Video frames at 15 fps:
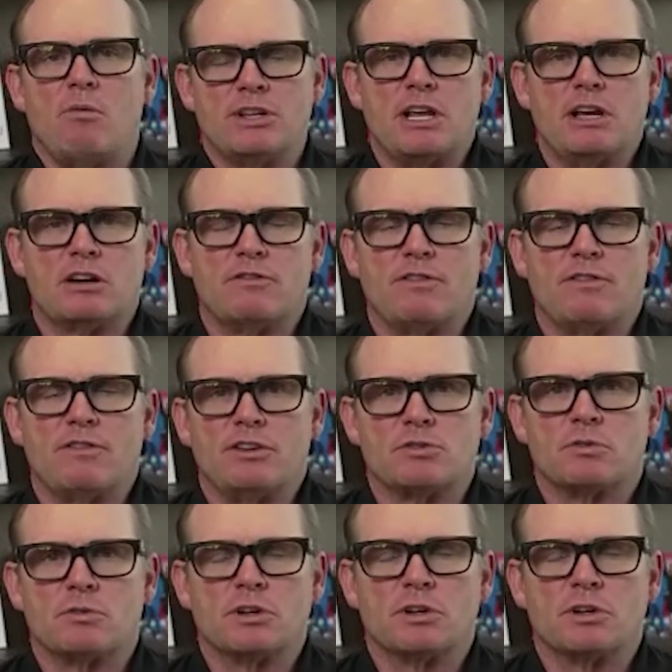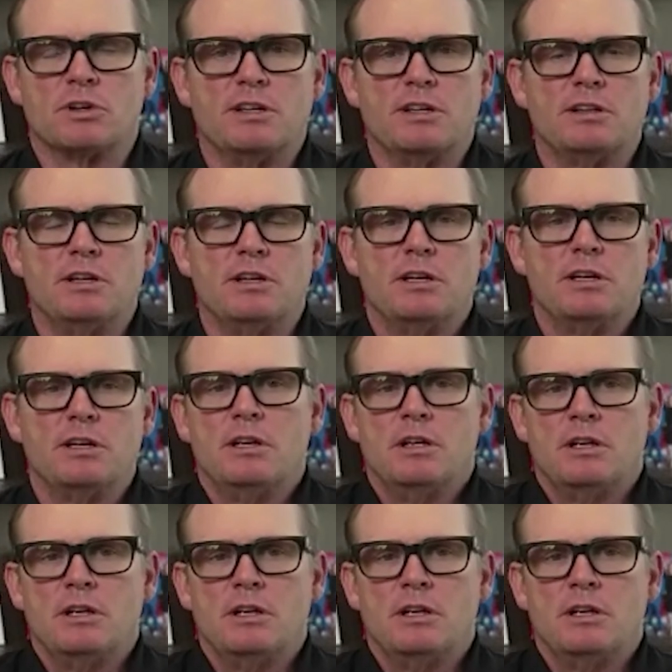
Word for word: want to stay in Corvallis, Oregon, and